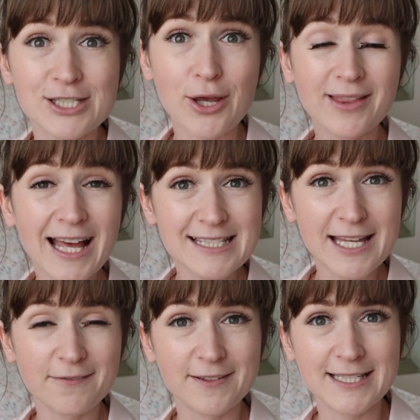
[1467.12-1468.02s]
So that's
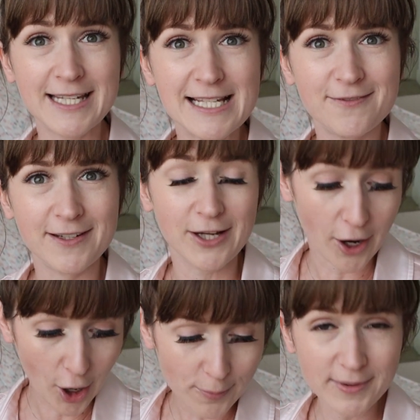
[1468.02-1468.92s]
it for today's video.
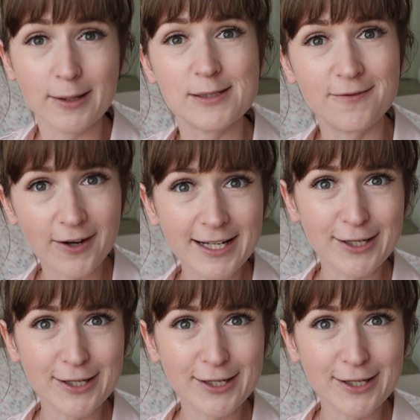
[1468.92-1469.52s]
I hope that it's very